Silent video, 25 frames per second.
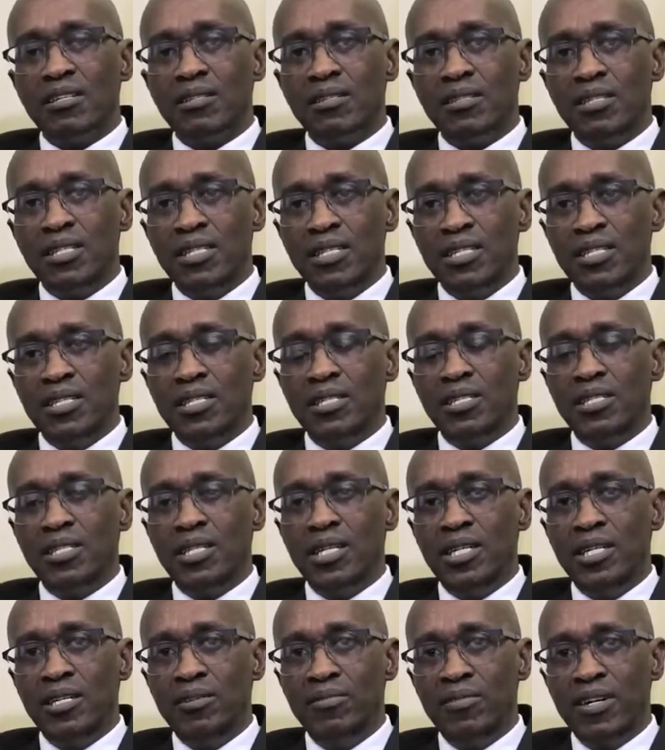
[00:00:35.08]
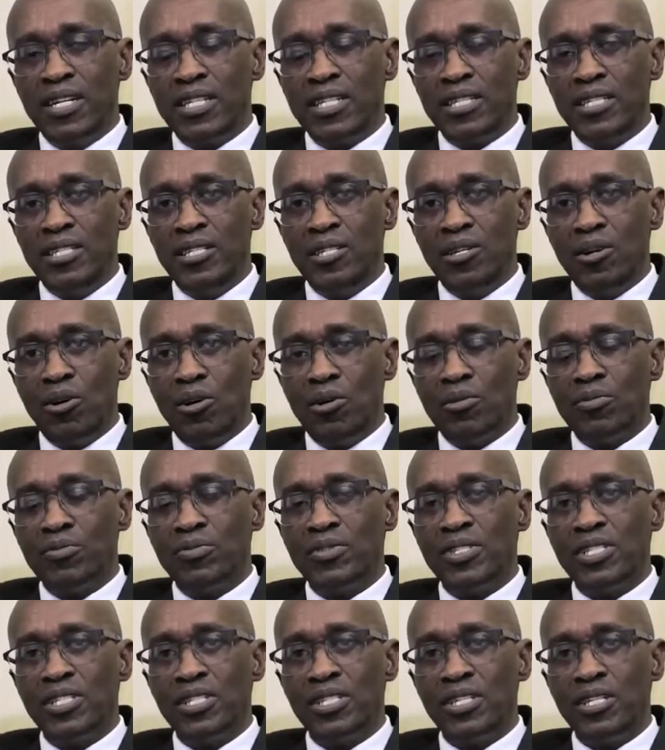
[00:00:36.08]
the delivery of
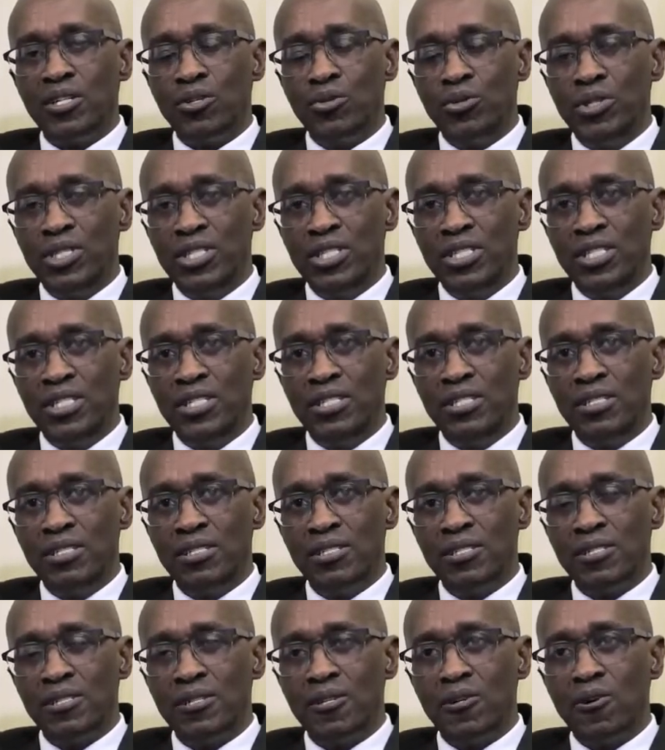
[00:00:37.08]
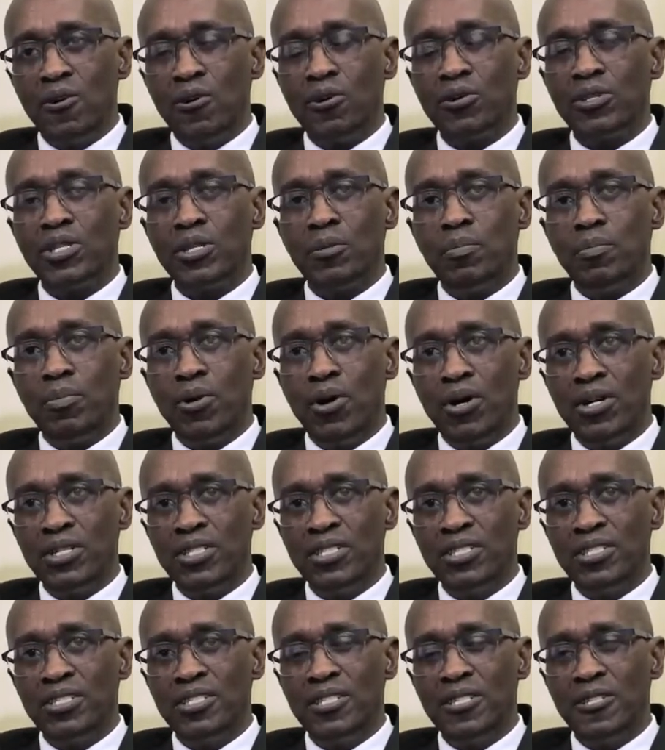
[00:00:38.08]
the equities or the
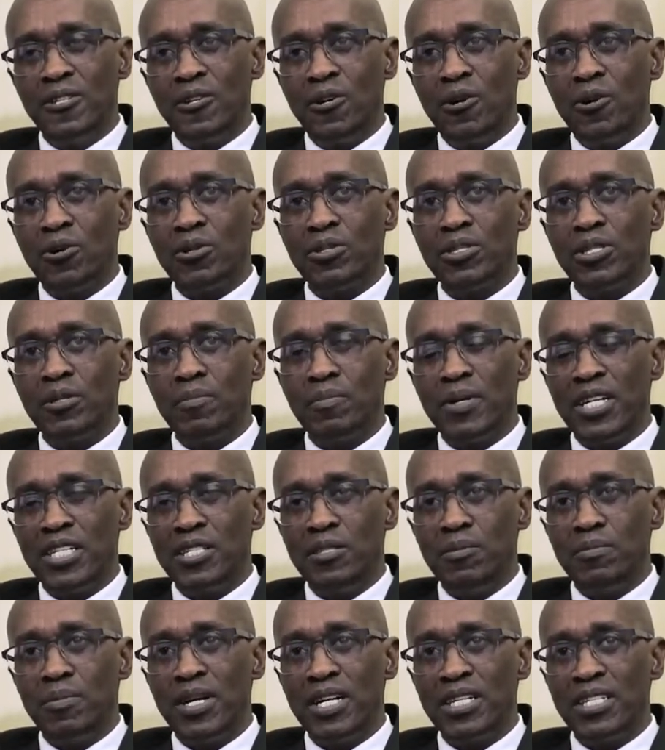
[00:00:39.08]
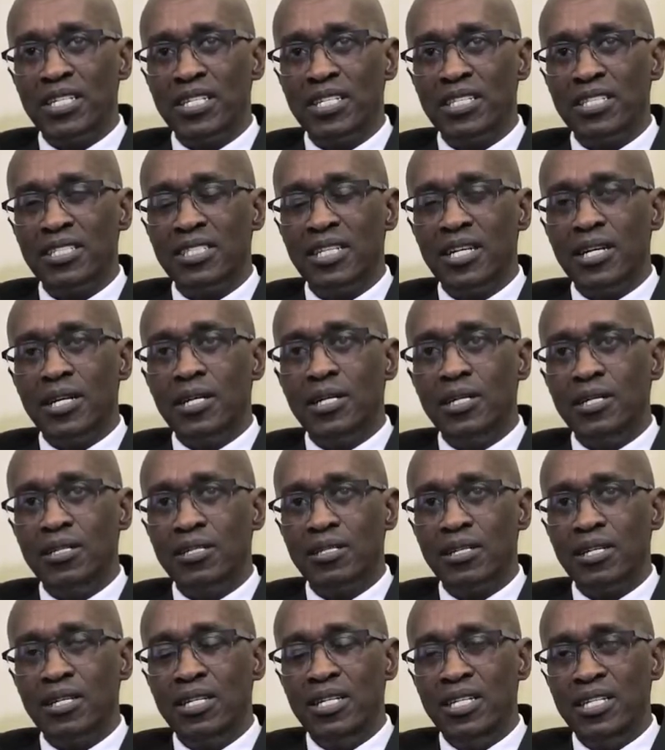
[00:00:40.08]
bond or the money market
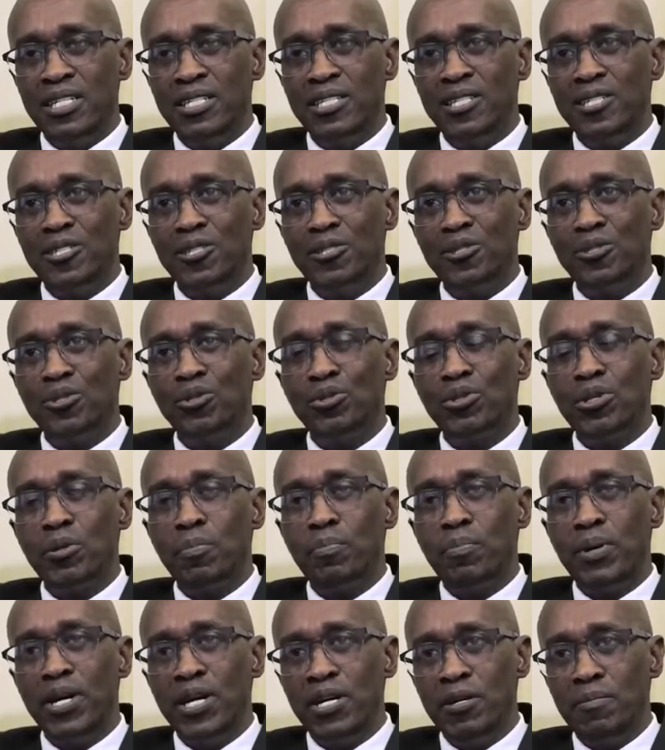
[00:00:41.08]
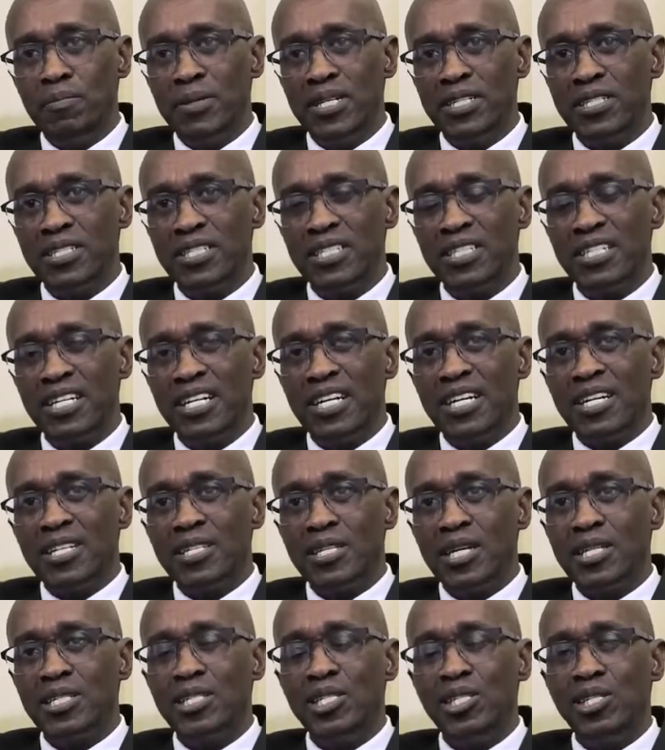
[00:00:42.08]
is linked to the payment
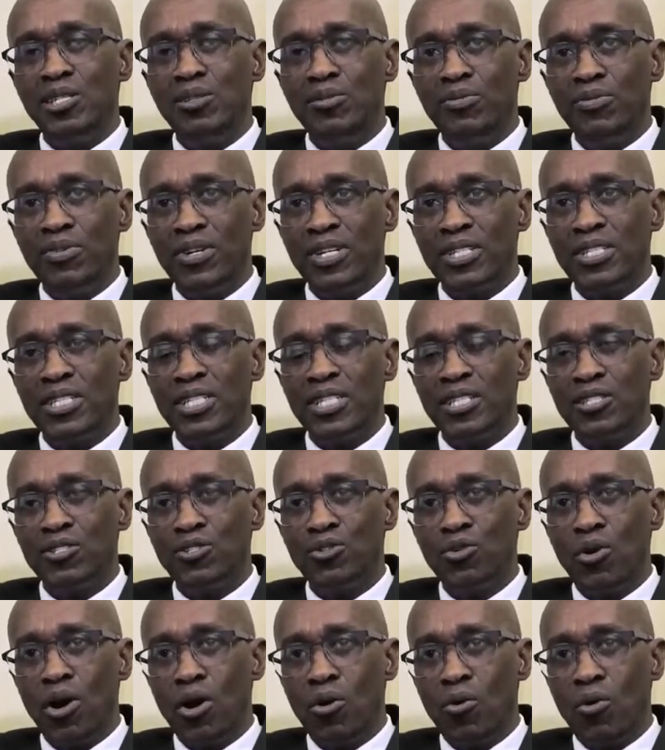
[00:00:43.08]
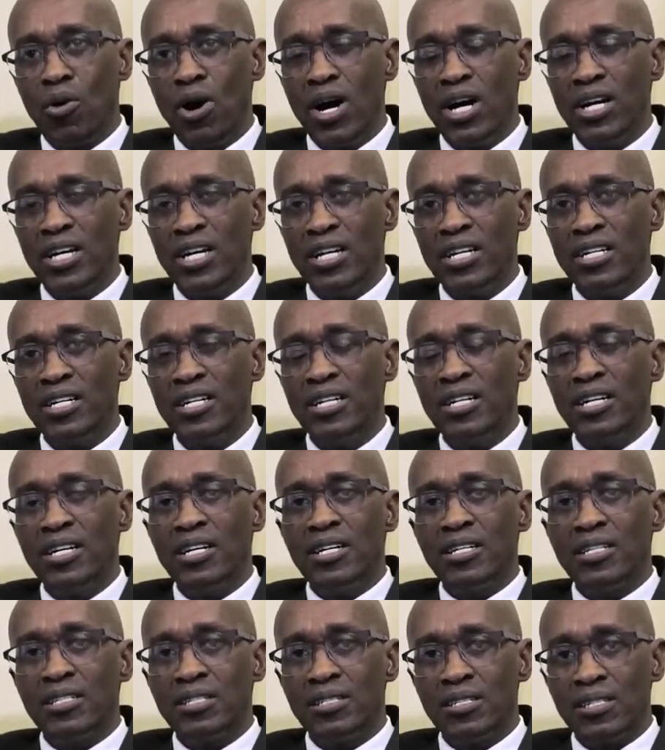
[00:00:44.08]
that is effected to acquire
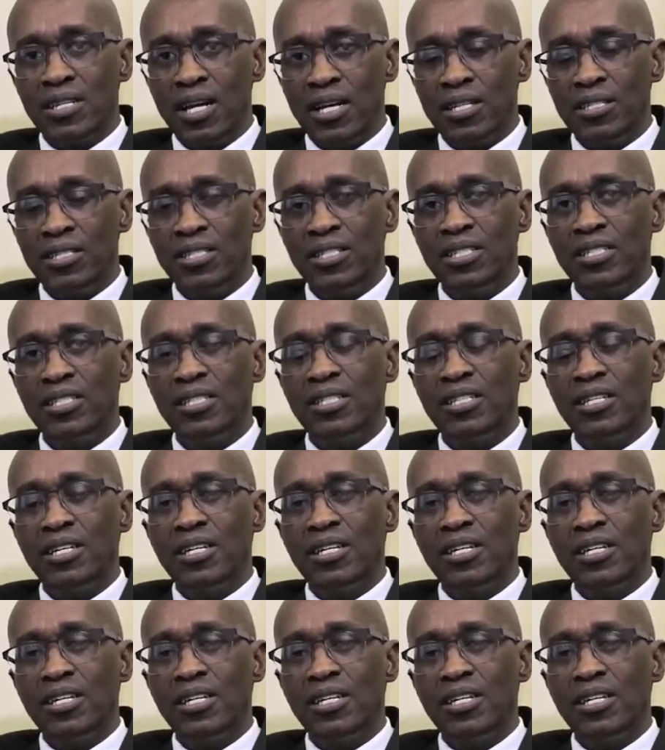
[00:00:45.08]
such